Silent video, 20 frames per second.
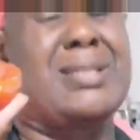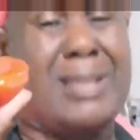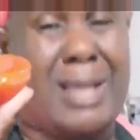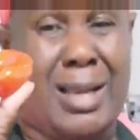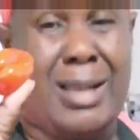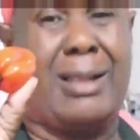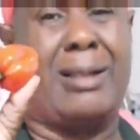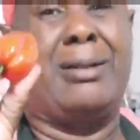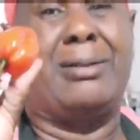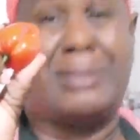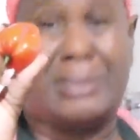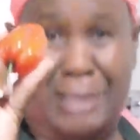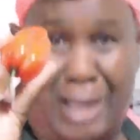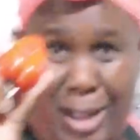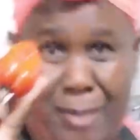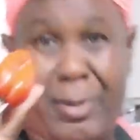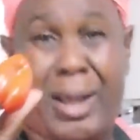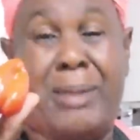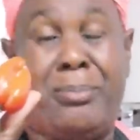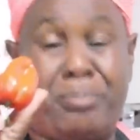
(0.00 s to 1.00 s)
is a little
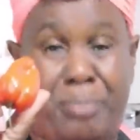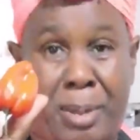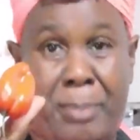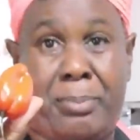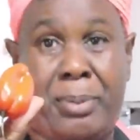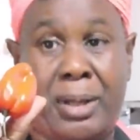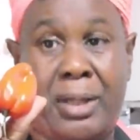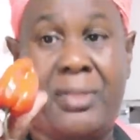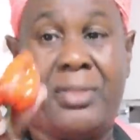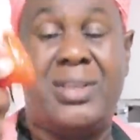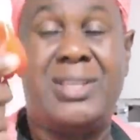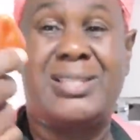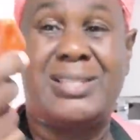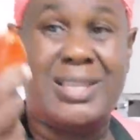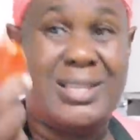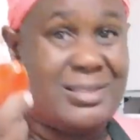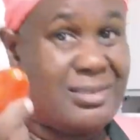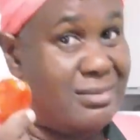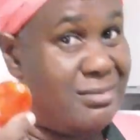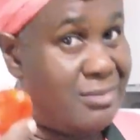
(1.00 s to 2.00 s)
common pepper.
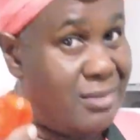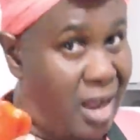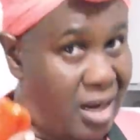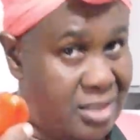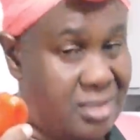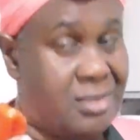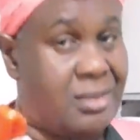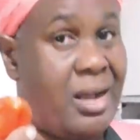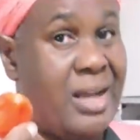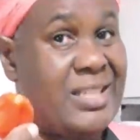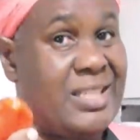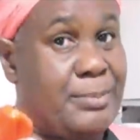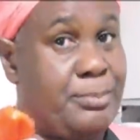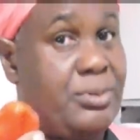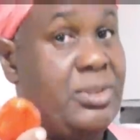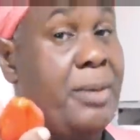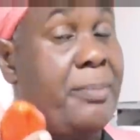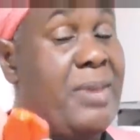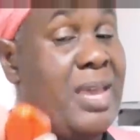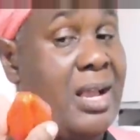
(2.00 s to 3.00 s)
This is not scotch,
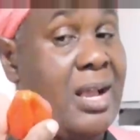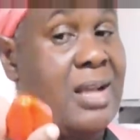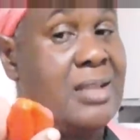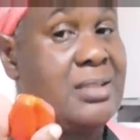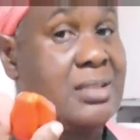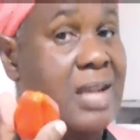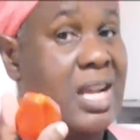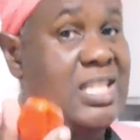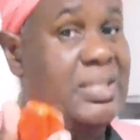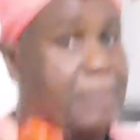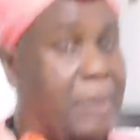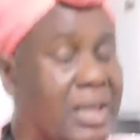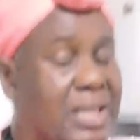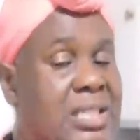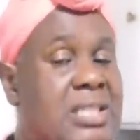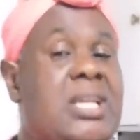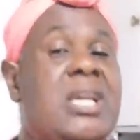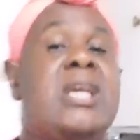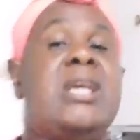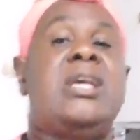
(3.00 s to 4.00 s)
Jamaican scotch
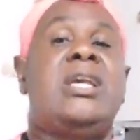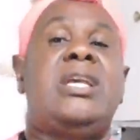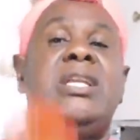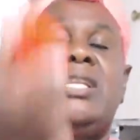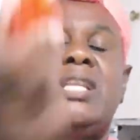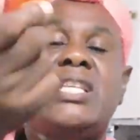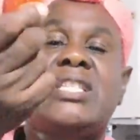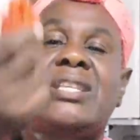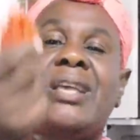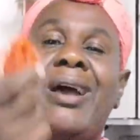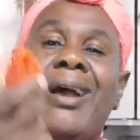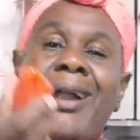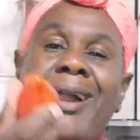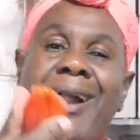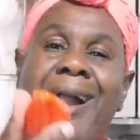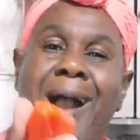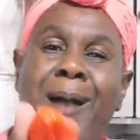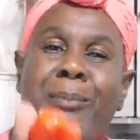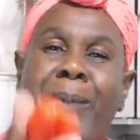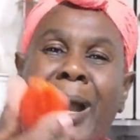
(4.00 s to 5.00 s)
bonnet, it is
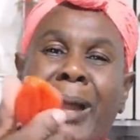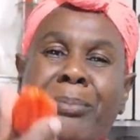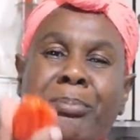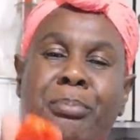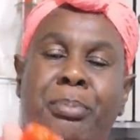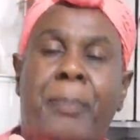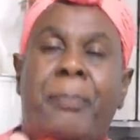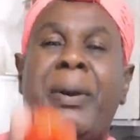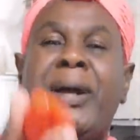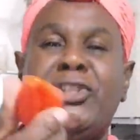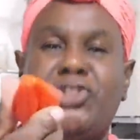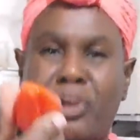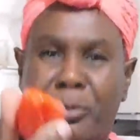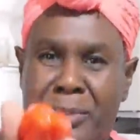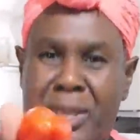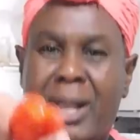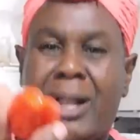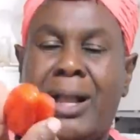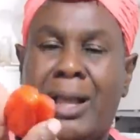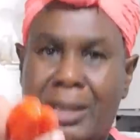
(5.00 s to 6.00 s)
common pepper,
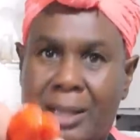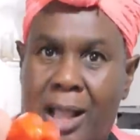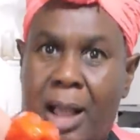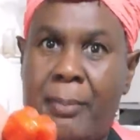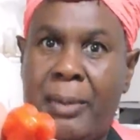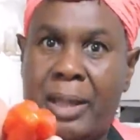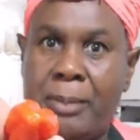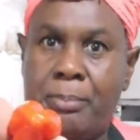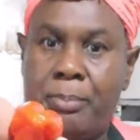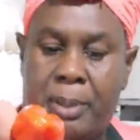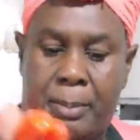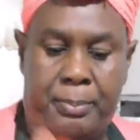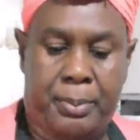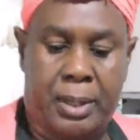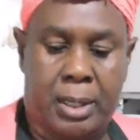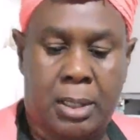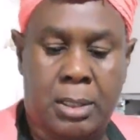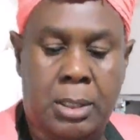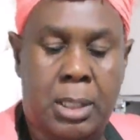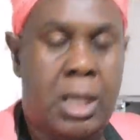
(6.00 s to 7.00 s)
Jamaican common
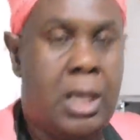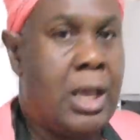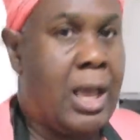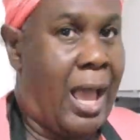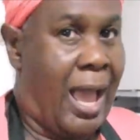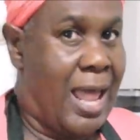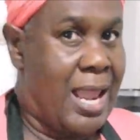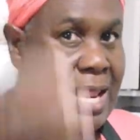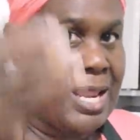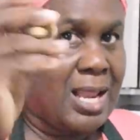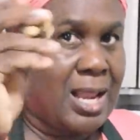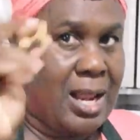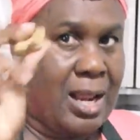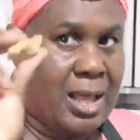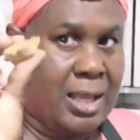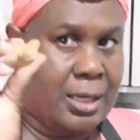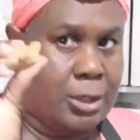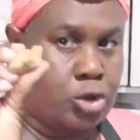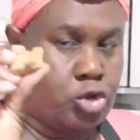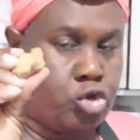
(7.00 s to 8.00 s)
pepper. A
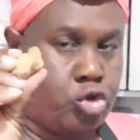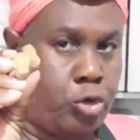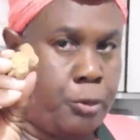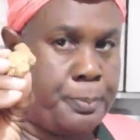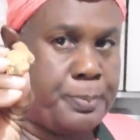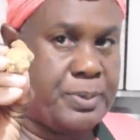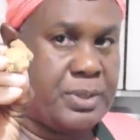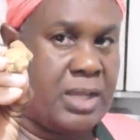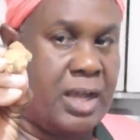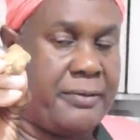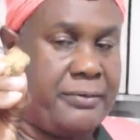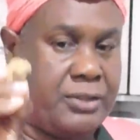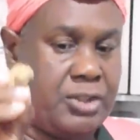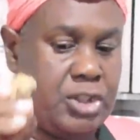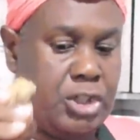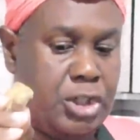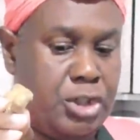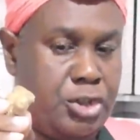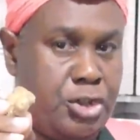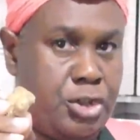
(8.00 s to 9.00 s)
little chops
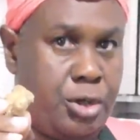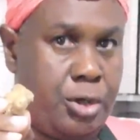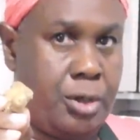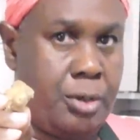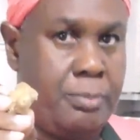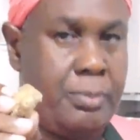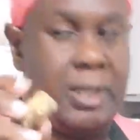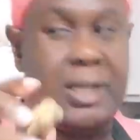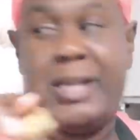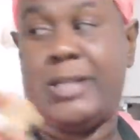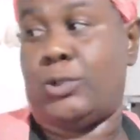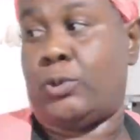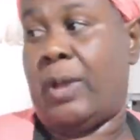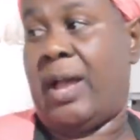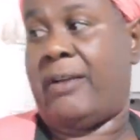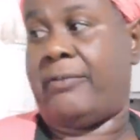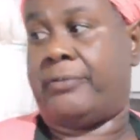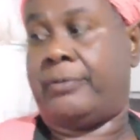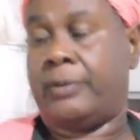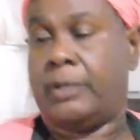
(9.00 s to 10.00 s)
of ginger, because
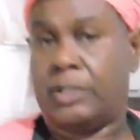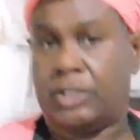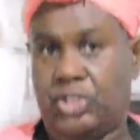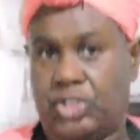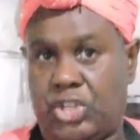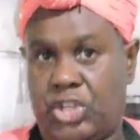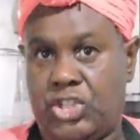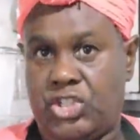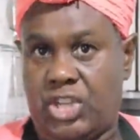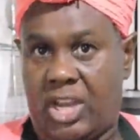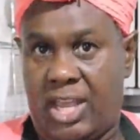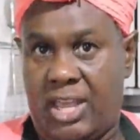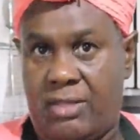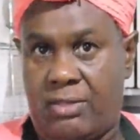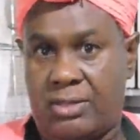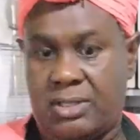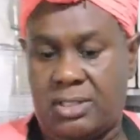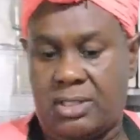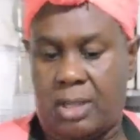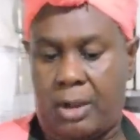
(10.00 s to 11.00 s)
we have ginger
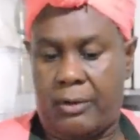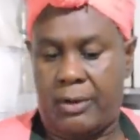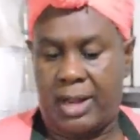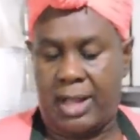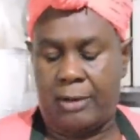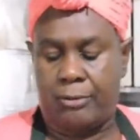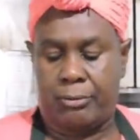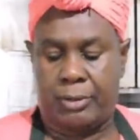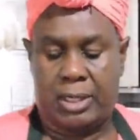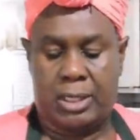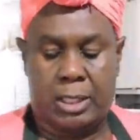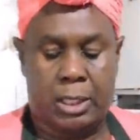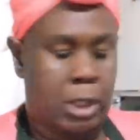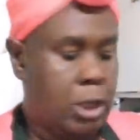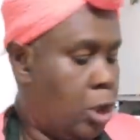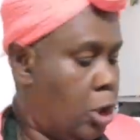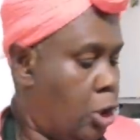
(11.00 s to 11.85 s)
in the sorrel already.